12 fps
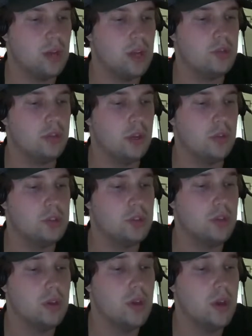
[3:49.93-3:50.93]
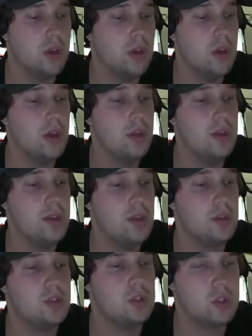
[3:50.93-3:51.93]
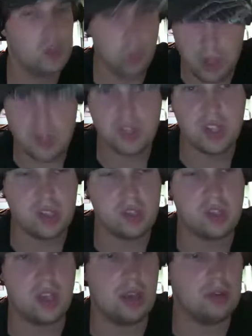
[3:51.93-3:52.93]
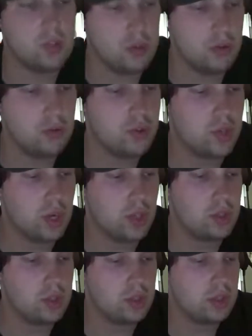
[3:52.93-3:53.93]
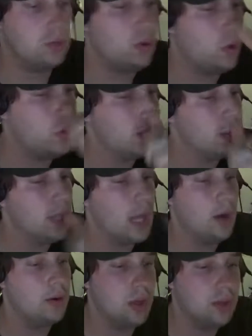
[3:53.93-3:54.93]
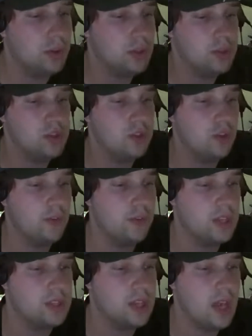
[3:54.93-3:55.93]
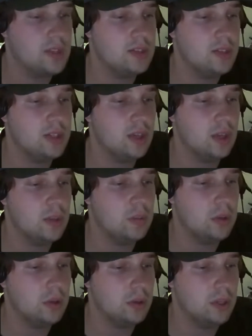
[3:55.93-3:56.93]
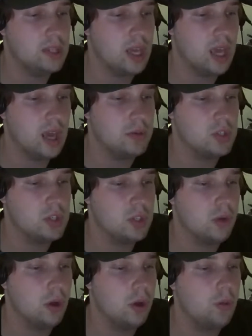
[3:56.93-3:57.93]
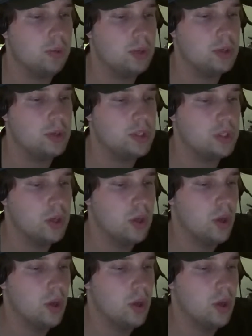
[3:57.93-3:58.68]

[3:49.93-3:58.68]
Actually, no. Yeah, 26 saves, two goals allowed in, but still a fantastic game. Letang with 2 helpers.